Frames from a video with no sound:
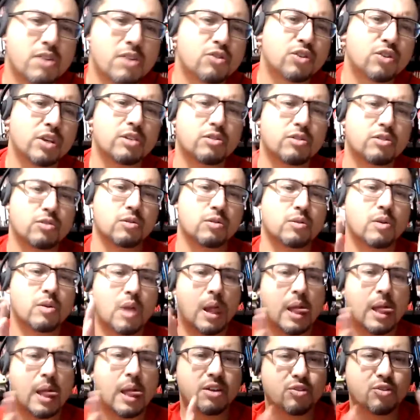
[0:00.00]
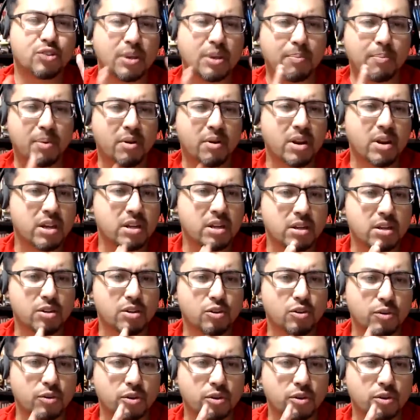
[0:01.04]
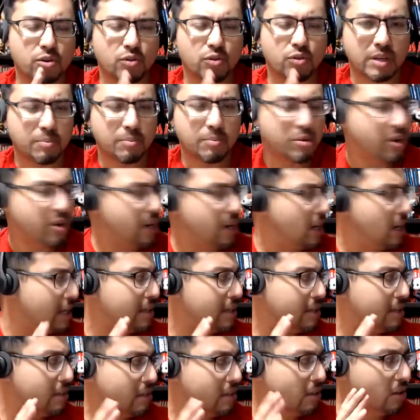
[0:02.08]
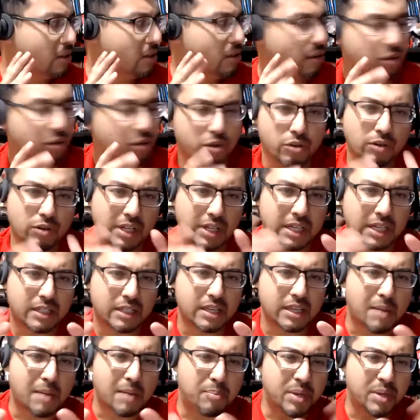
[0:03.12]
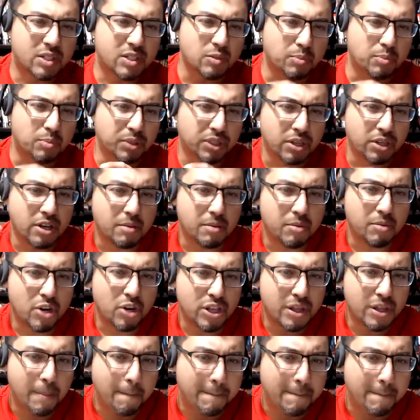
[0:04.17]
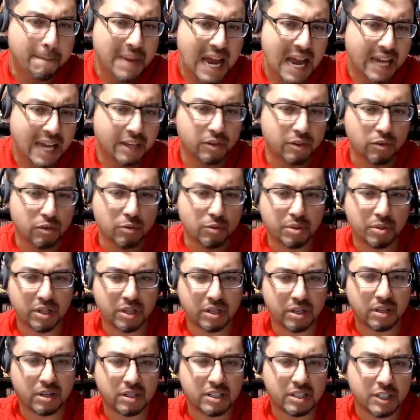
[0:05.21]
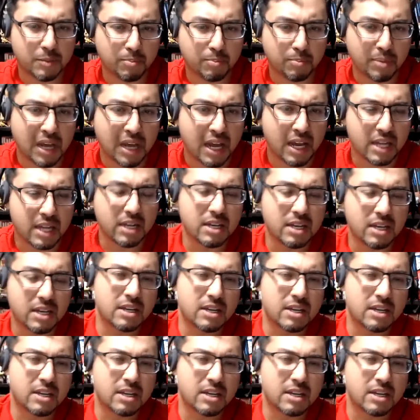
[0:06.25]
right? you, you you separate you, know? you you separate it like you know you do it like the epics you put the number in the back you don't put it on the spine